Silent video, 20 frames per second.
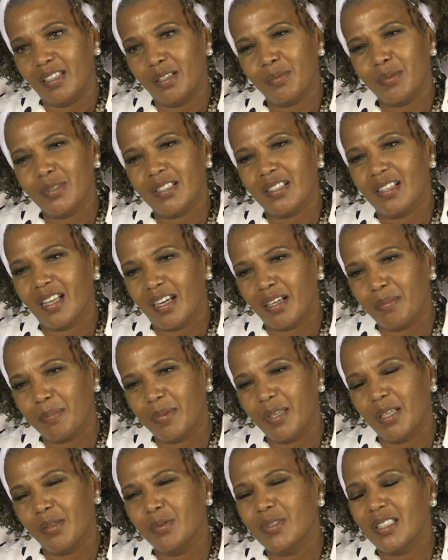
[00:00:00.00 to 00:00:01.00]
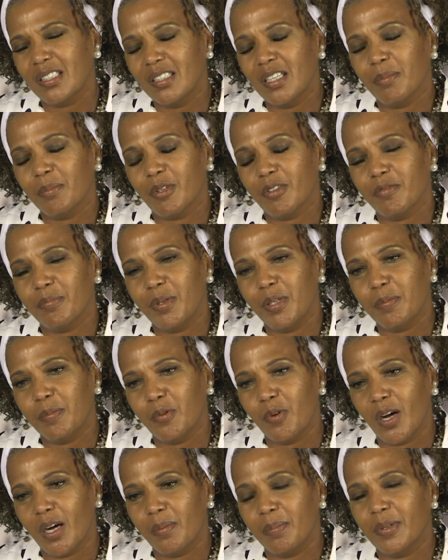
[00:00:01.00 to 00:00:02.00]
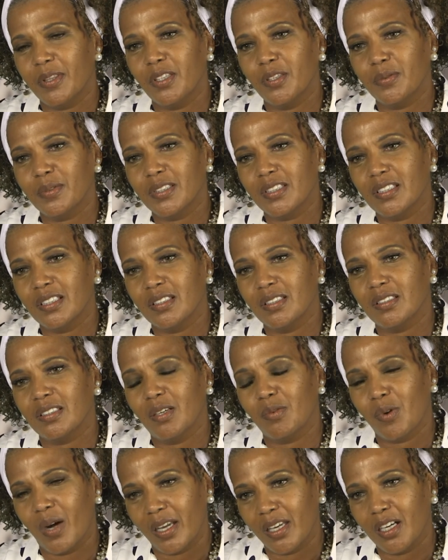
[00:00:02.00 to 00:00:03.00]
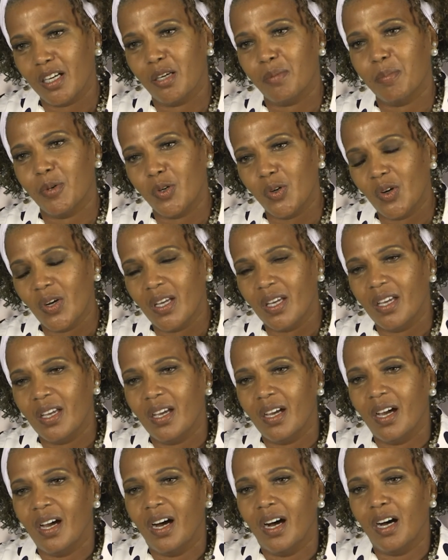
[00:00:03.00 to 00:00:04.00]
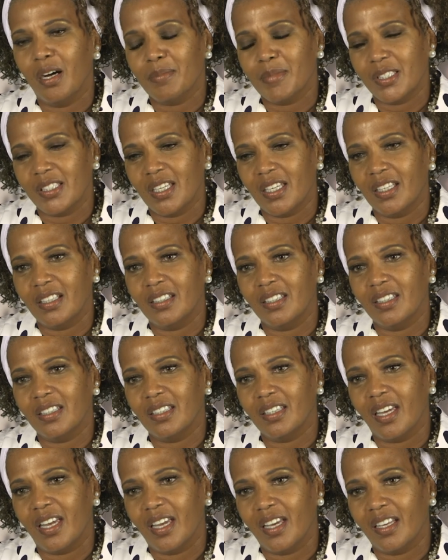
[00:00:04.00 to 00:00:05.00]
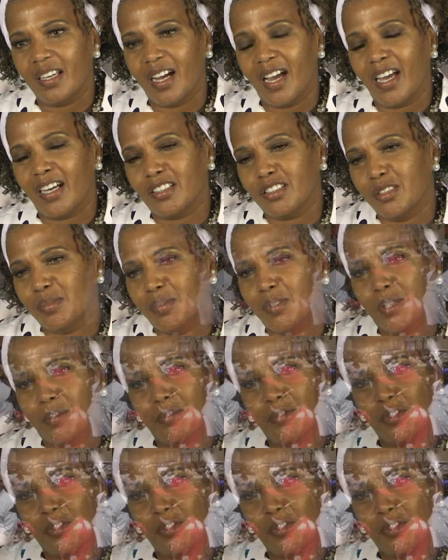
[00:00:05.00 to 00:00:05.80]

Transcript: It was a number of people out, but there was this white couple standing, and I actually went up